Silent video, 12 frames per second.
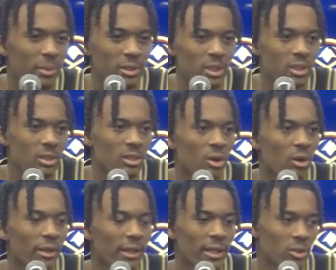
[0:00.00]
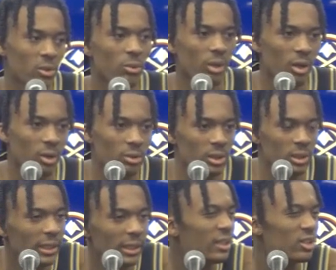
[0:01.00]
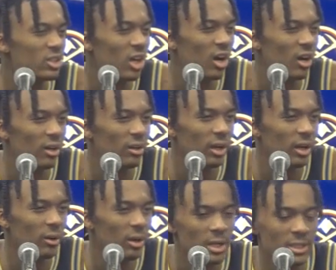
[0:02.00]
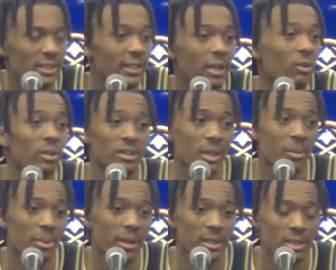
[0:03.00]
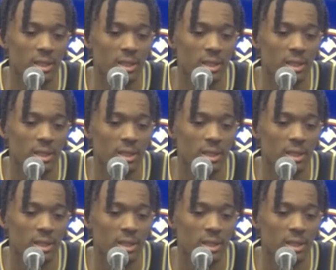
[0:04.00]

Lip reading: but just knowing that you and coach need to talk, you know, just to get on the same page.